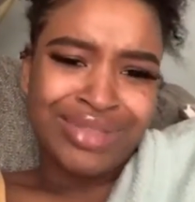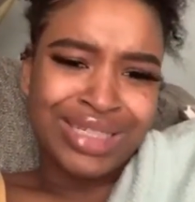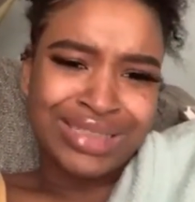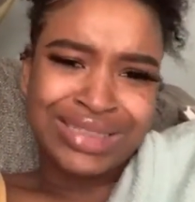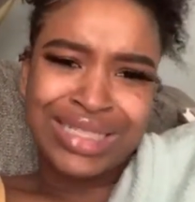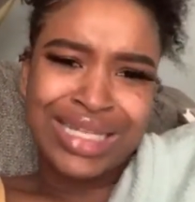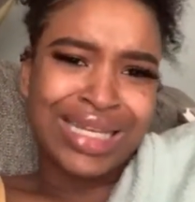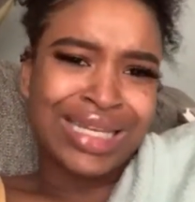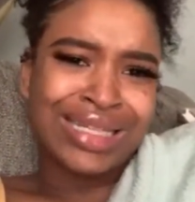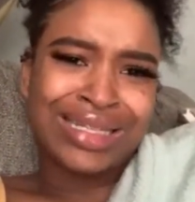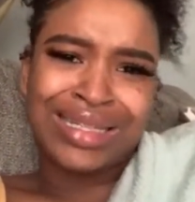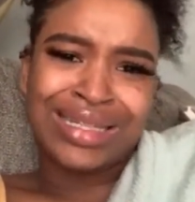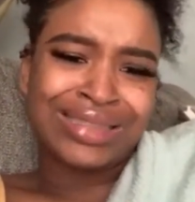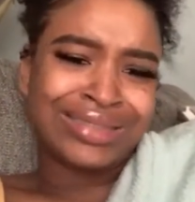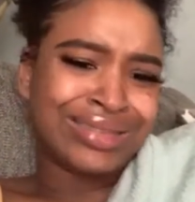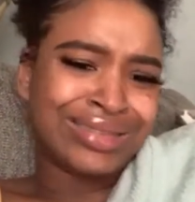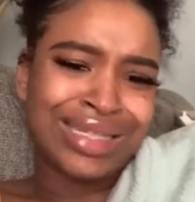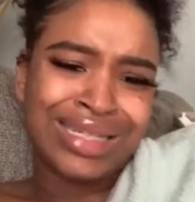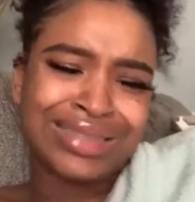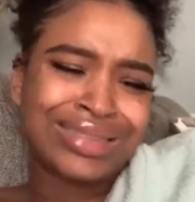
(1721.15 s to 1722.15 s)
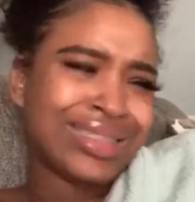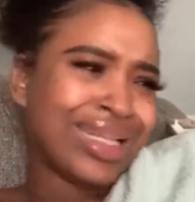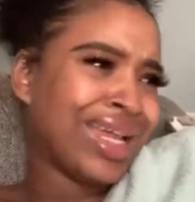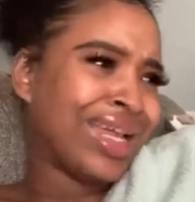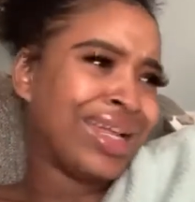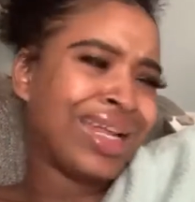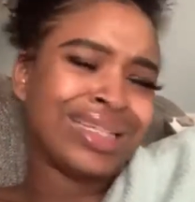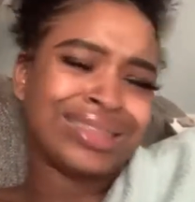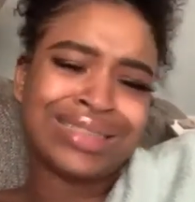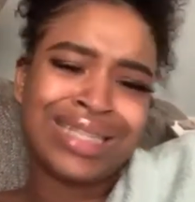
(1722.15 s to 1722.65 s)
Let's not get this. Let's
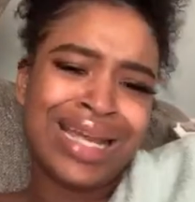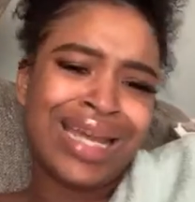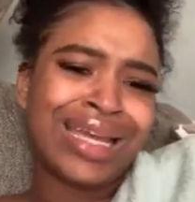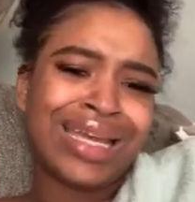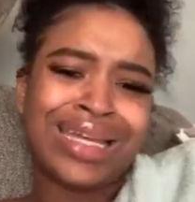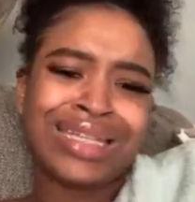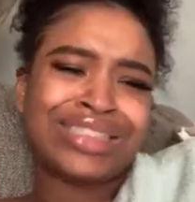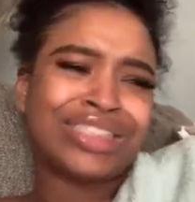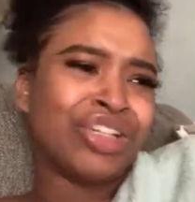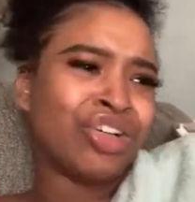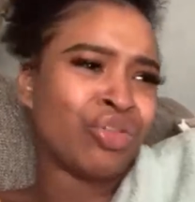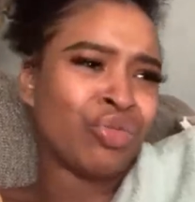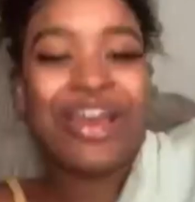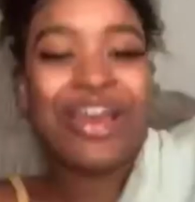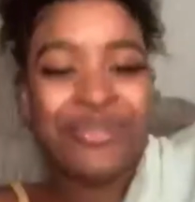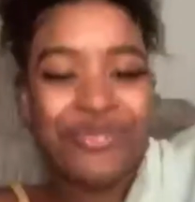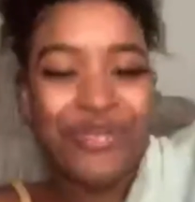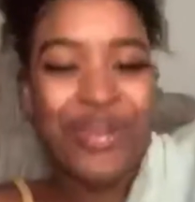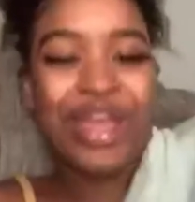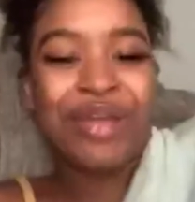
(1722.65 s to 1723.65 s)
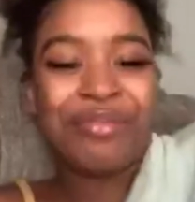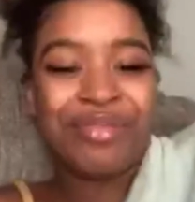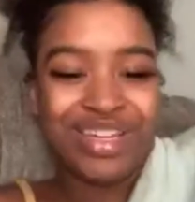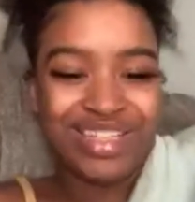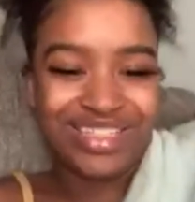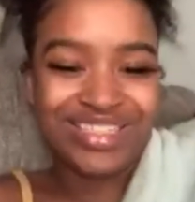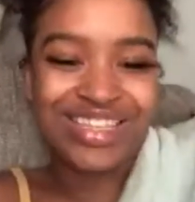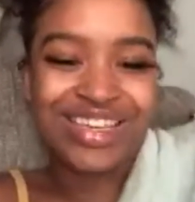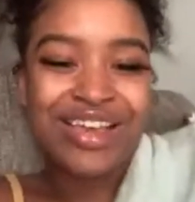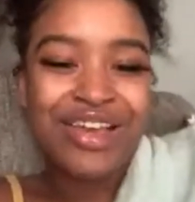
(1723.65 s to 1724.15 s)
not get to that
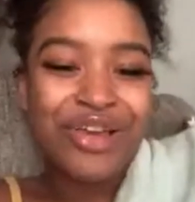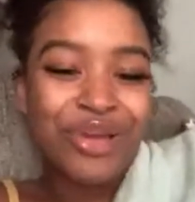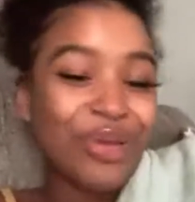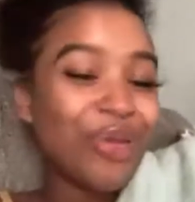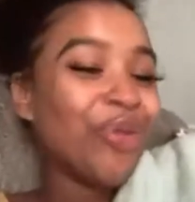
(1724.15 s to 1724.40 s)
famous.